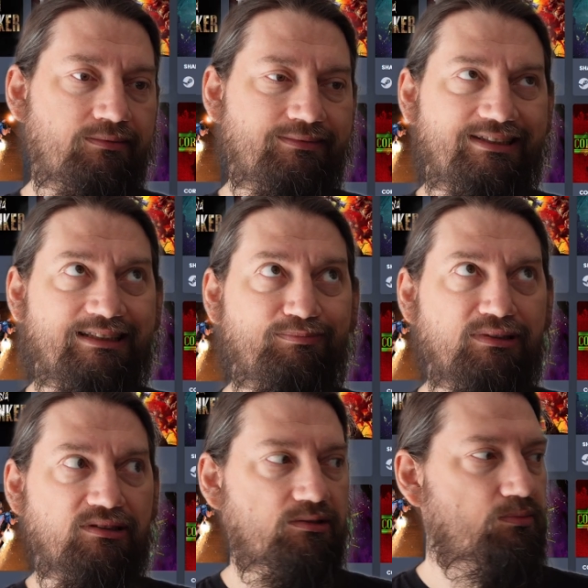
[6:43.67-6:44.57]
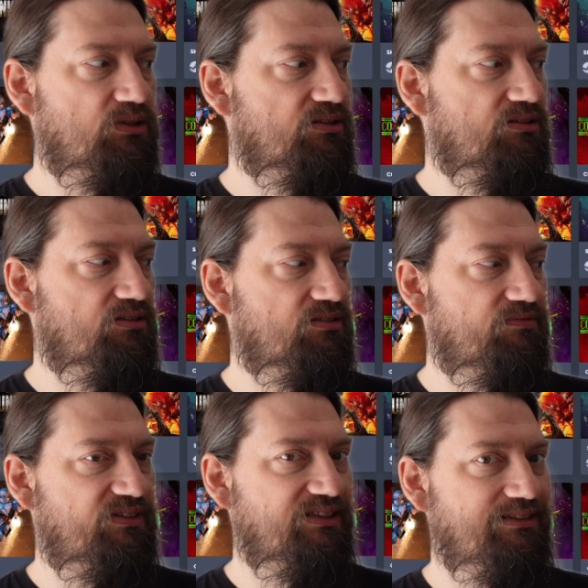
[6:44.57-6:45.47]
And ad block works
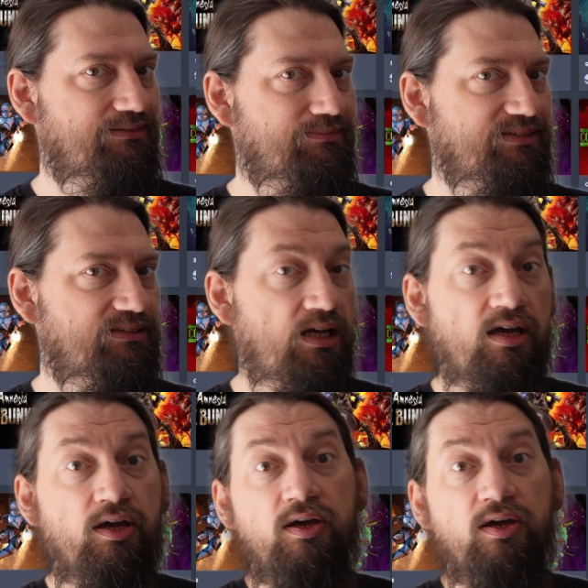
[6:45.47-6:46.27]
just fine anyway.